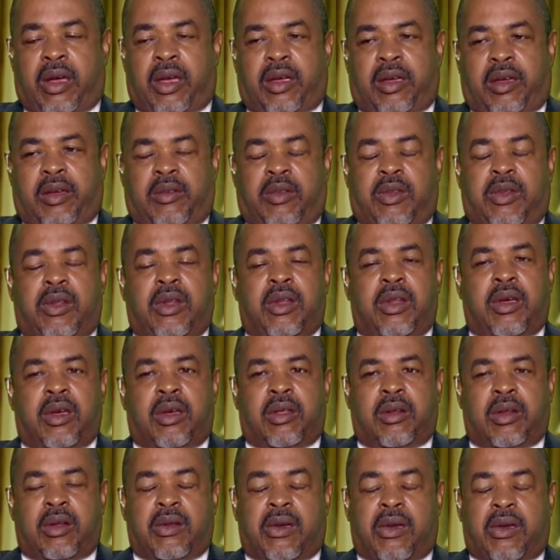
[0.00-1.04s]

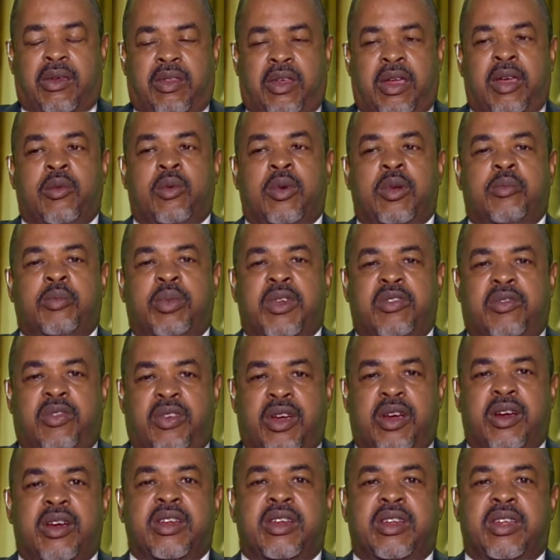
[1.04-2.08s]
It would be
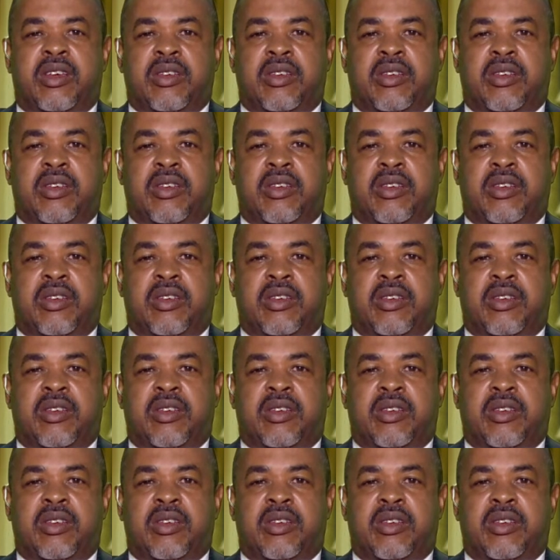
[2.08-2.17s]
very